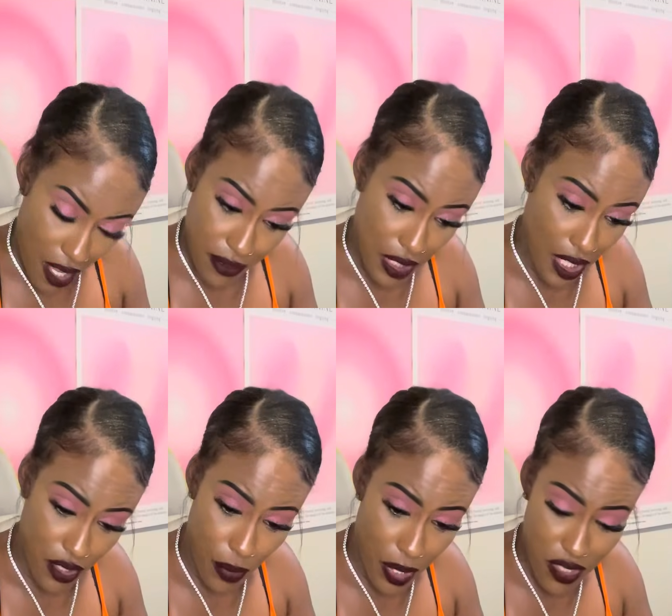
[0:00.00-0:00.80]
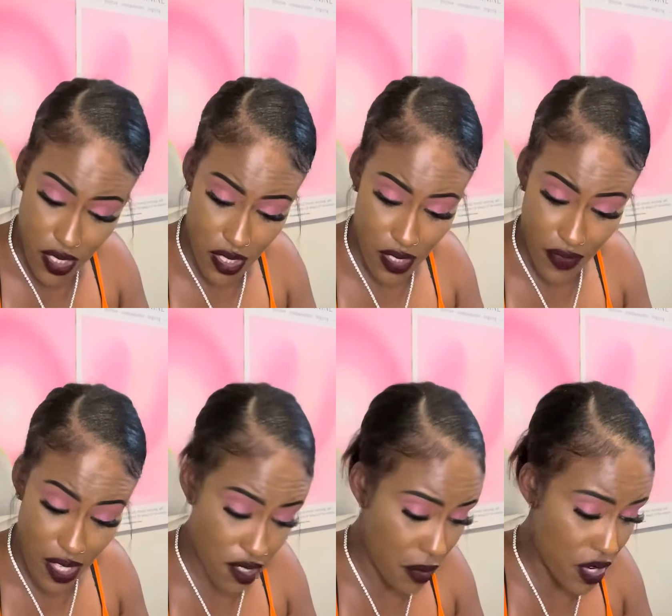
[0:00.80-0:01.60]
I feel like your person, if
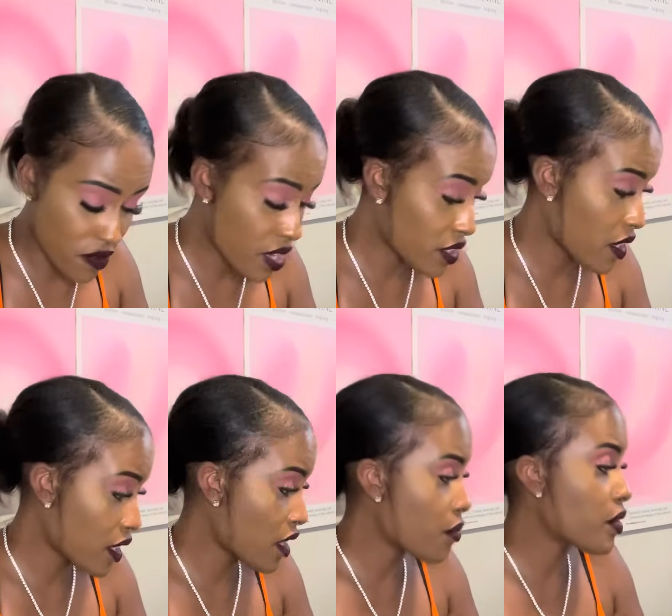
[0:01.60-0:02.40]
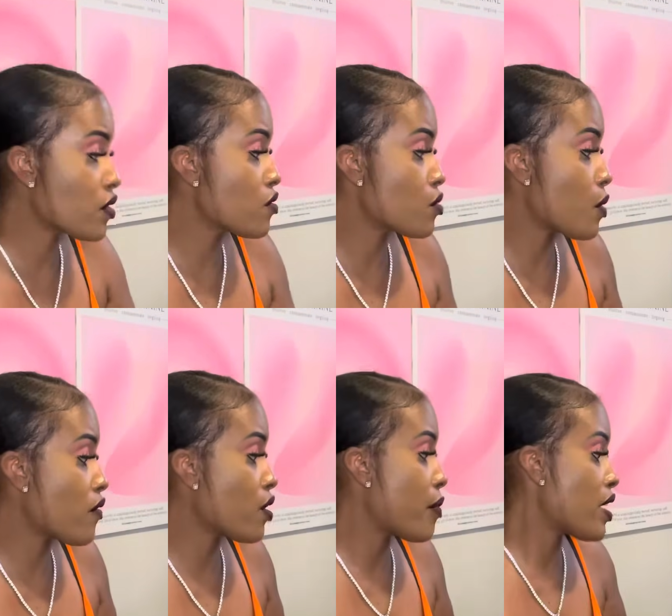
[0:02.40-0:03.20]
that's your person right there, that King of Pentacles, whoever
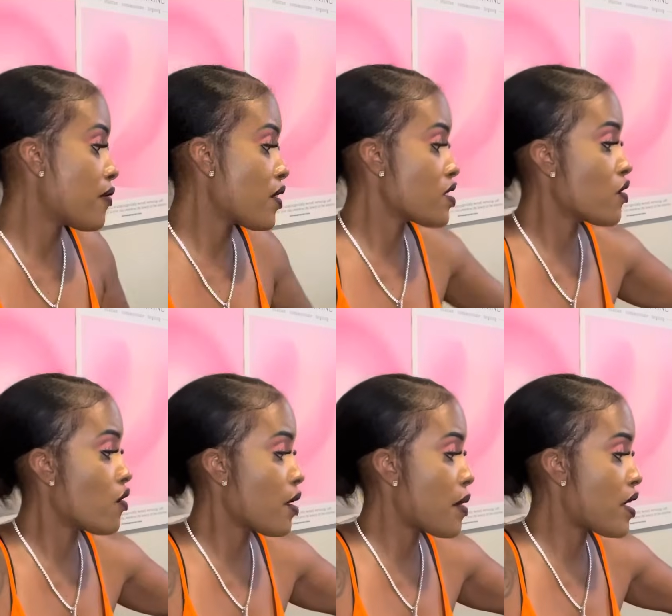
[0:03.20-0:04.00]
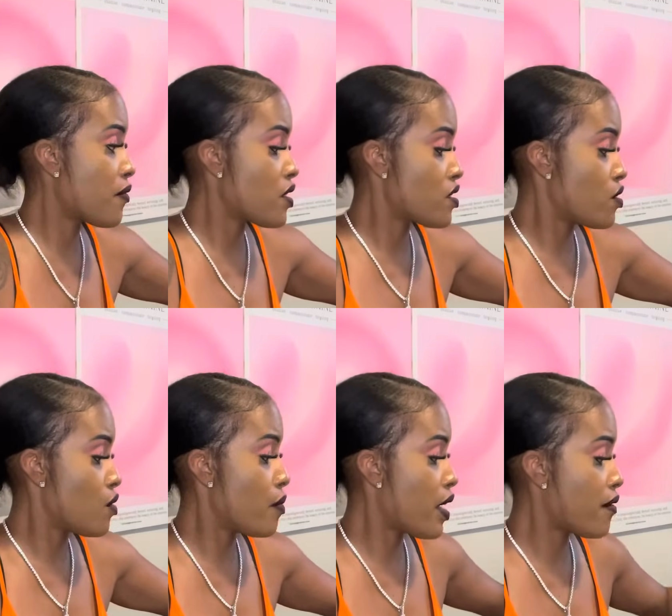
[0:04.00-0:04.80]
you're manifesting or they're manifesting you or
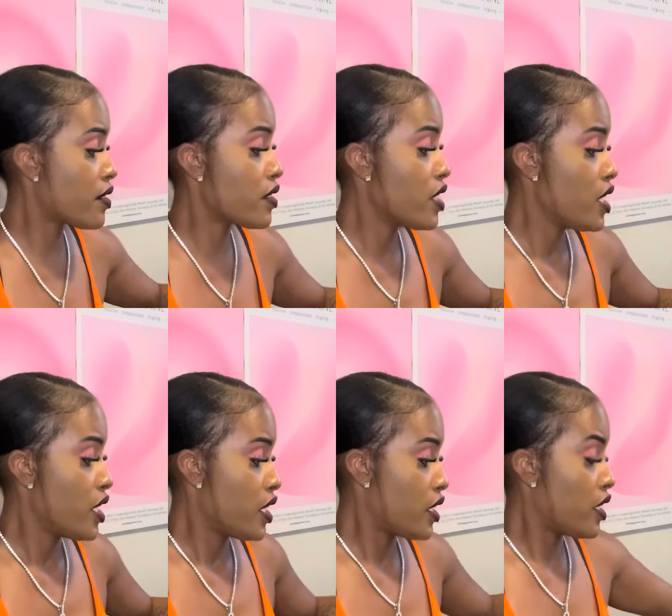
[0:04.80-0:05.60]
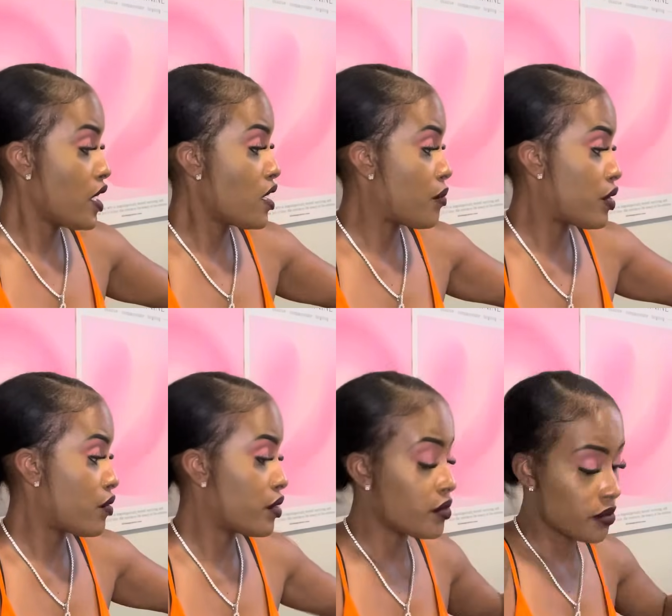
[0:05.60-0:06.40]
whatever, they coming through.